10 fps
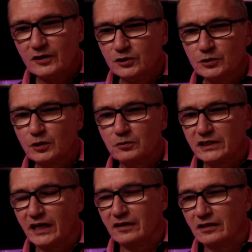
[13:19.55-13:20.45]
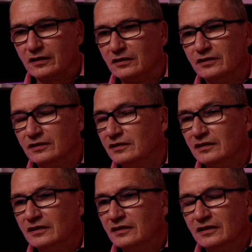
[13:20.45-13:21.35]
you don't get
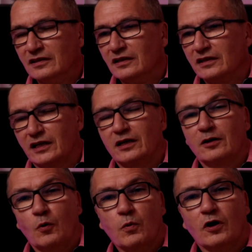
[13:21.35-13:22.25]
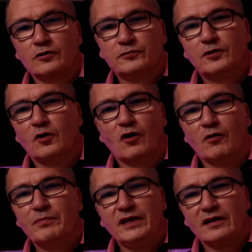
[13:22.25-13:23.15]
an award
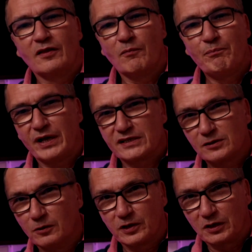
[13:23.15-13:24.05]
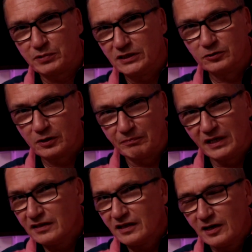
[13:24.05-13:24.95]
for being the best looking pilgrim.
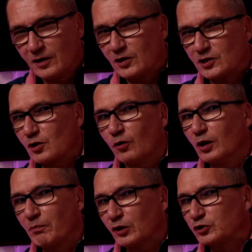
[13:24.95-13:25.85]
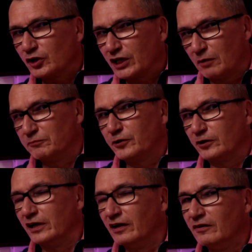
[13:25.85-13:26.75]
It's all about your comfort.